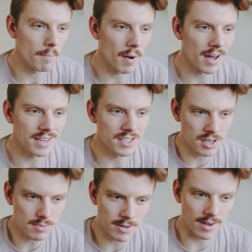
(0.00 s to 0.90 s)
But in
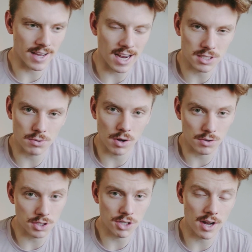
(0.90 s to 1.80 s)
terms of like actual
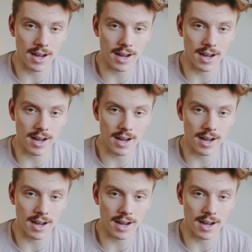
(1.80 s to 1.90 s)
culture shock,